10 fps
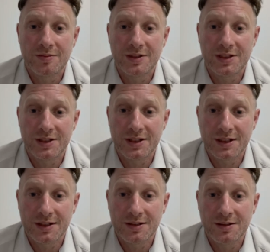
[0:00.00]
the
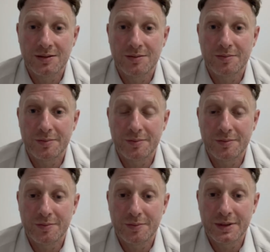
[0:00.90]
singer,
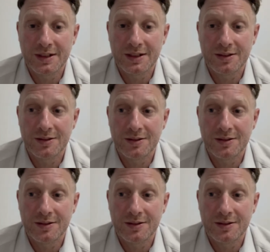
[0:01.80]
Billy,